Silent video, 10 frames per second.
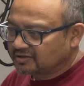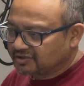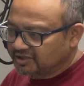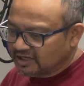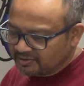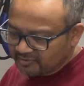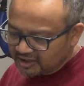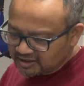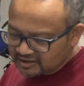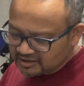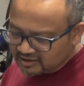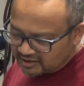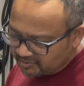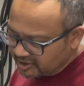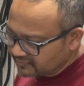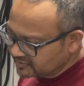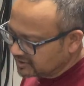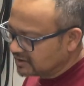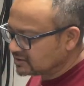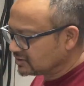Did I make a little bit of
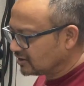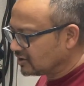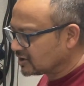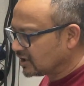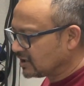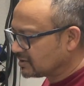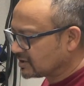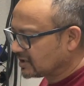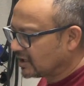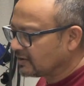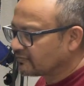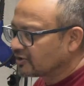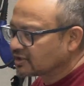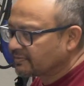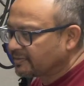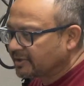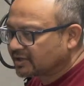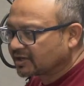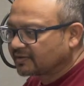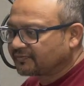sense, or I kind of got everybody
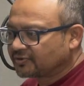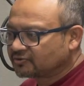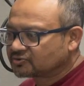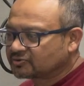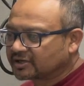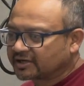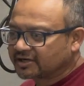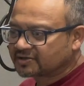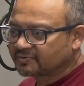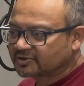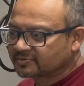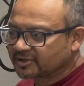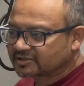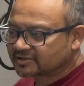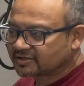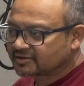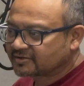confused to the greatest possible extent?